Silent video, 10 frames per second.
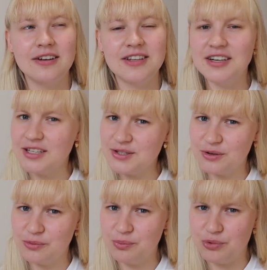they're not
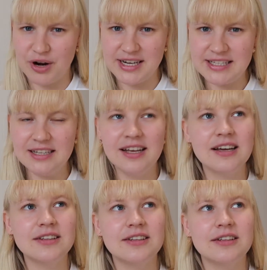so pricey,
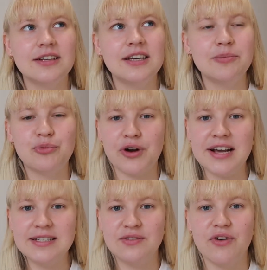like the
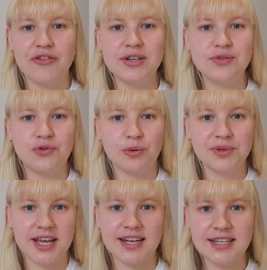price varies
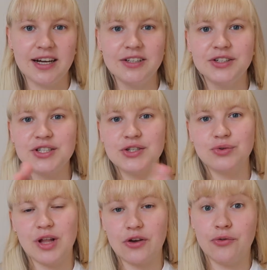from ten dollars
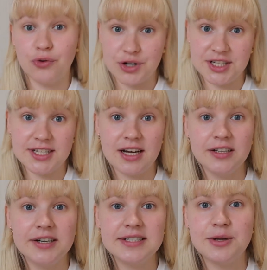to like forty
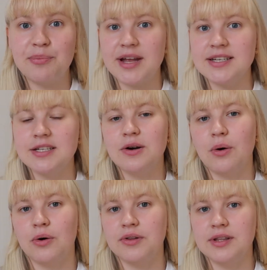dollars depending
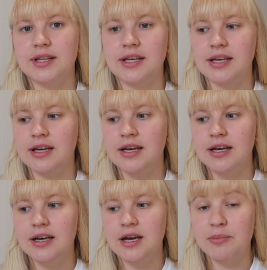on the
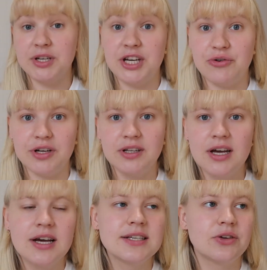material.
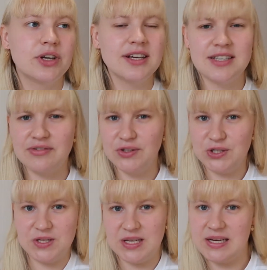So I guess I will
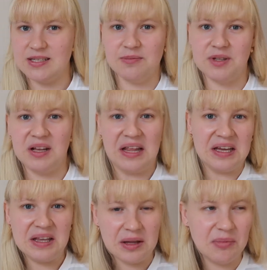just take something
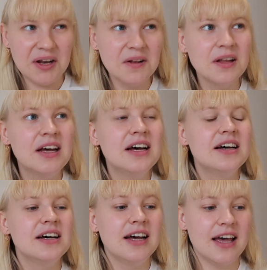like in the middle.
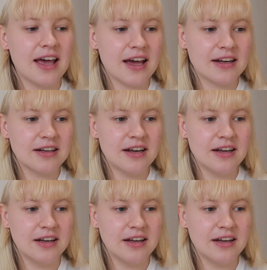And